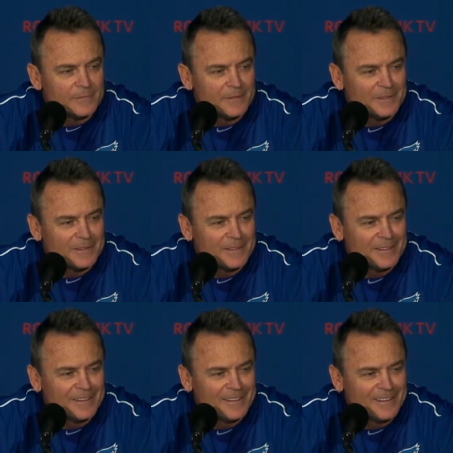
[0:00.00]

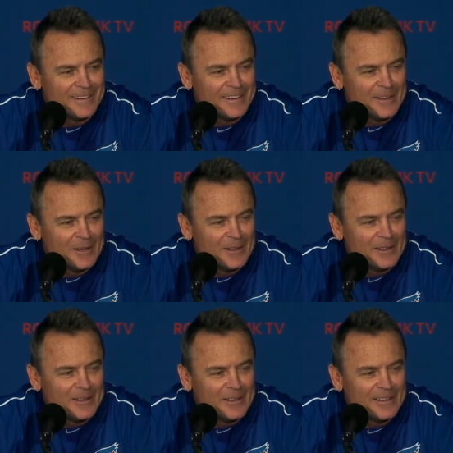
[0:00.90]

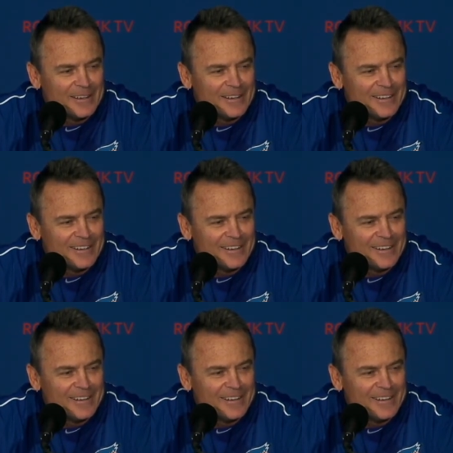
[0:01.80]
Nobody speaks.